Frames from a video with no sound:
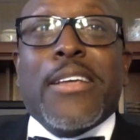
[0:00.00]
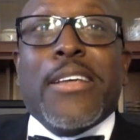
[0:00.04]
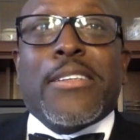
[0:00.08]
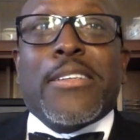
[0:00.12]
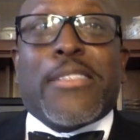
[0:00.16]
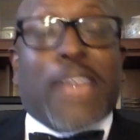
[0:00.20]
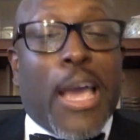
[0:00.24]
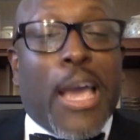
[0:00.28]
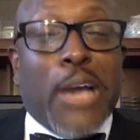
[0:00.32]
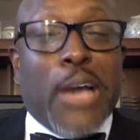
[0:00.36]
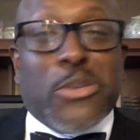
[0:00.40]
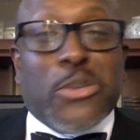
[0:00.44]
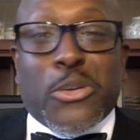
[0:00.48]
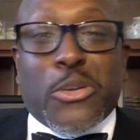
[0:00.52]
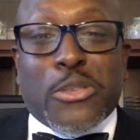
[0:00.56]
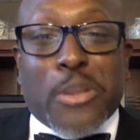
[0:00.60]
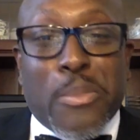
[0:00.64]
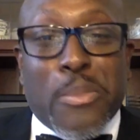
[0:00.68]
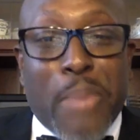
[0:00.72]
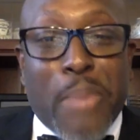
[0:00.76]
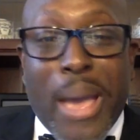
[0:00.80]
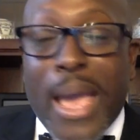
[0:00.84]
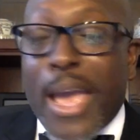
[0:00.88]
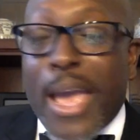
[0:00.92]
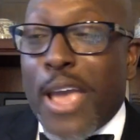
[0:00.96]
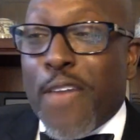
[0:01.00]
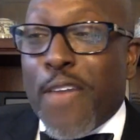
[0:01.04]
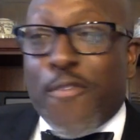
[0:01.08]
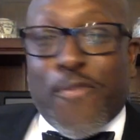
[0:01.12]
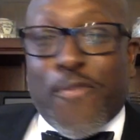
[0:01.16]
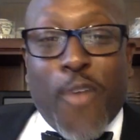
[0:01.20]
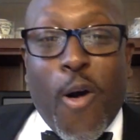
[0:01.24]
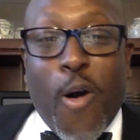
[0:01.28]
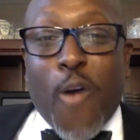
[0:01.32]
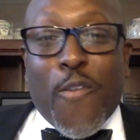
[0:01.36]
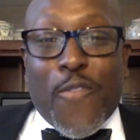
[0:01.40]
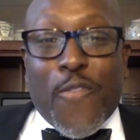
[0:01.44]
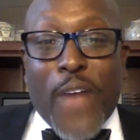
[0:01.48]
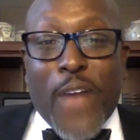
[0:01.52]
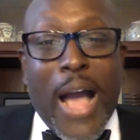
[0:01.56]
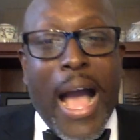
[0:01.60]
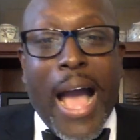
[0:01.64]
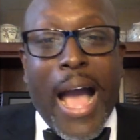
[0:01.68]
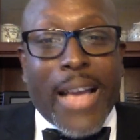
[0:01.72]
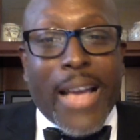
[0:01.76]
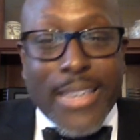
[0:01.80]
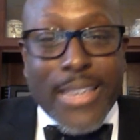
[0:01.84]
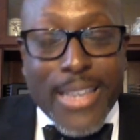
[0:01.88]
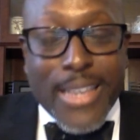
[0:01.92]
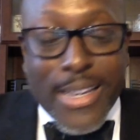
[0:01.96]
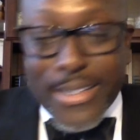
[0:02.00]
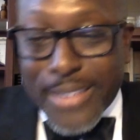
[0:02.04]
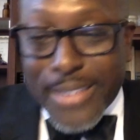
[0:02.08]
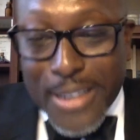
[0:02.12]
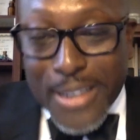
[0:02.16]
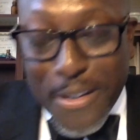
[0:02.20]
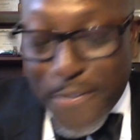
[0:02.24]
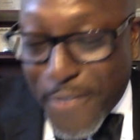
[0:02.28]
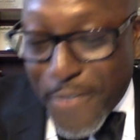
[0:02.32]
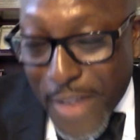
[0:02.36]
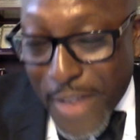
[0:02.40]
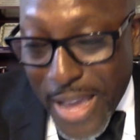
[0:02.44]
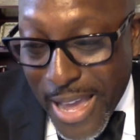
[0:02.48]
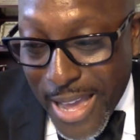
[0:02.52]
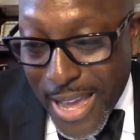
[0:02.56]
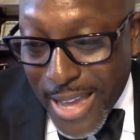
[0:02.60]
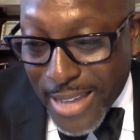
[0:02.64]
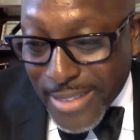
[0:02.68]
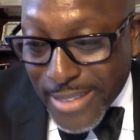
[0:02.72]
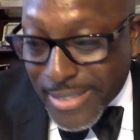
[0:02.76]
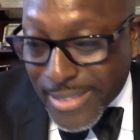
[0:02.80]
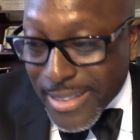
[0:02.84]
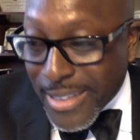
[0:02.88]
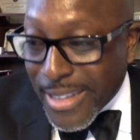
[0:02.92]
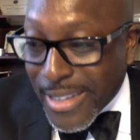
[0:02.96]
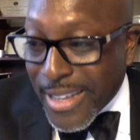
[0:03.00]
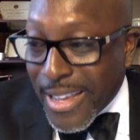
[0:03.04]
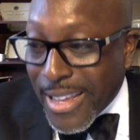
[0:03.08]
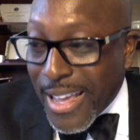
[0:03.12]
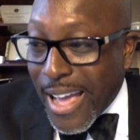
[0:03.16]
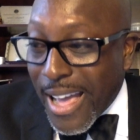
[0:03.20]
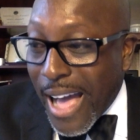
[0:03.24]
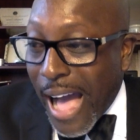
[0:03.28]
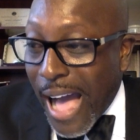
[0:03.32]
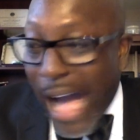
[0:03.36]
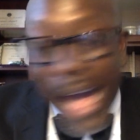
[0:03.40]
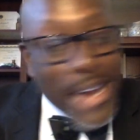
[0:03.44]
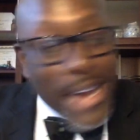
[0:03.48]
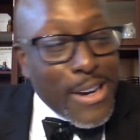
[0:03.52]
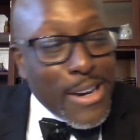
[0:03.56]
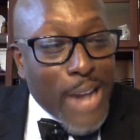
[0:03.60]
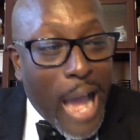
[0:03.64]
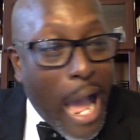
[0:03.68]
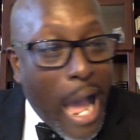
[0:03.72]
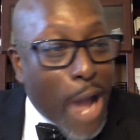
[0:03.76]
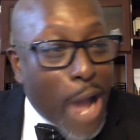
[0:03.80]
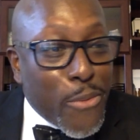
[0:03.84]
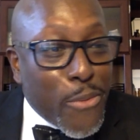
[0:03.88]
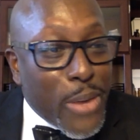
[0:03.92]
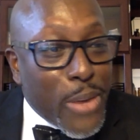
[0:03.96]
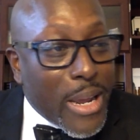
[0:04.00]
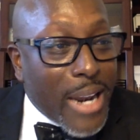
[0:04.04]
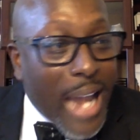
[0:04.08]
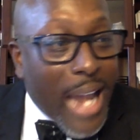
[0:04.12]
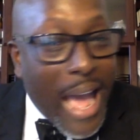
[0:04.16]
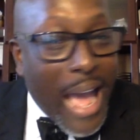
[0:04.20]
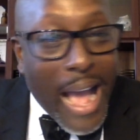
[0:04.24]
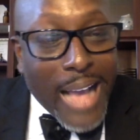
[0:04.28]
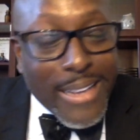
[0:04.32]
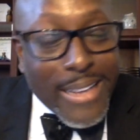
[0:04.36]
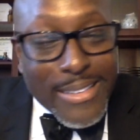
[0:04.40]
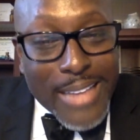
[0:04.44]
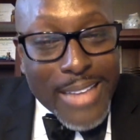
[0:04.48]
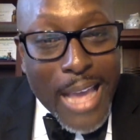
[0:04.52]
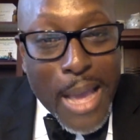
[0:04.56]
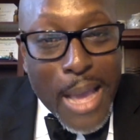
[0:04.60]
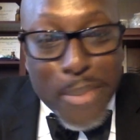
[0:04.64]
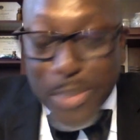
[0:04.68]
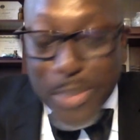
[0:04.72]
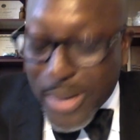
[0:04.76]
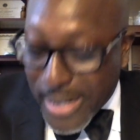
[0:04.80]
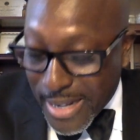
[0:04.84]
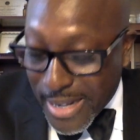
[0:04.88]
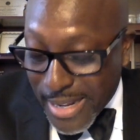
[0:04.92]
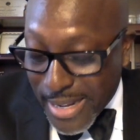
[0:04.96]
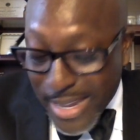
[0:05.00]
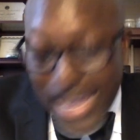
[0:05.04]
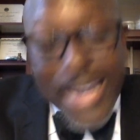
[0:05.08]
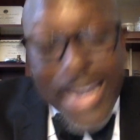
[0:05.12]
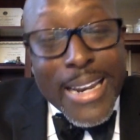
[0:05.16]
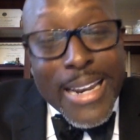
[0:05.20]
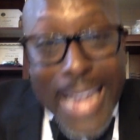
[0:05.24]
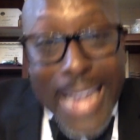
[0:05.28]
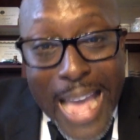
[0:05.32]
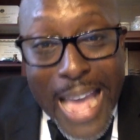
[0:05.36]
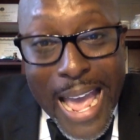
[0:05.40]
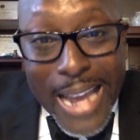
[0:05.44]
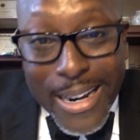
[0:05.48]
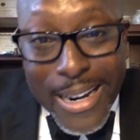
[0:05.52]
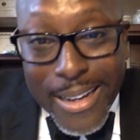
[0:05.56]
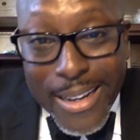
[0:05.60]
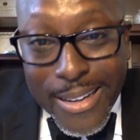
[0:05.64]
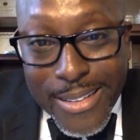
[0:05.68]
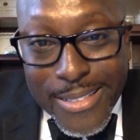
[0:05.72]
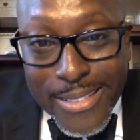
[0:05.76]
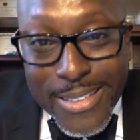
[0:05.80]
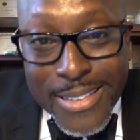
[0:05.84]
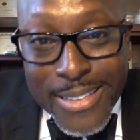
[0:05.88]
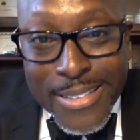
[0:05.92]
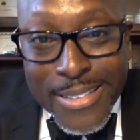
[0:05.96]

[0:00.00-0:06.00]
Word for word: schedules are made four five years in advance. I I realize that, but Indiana,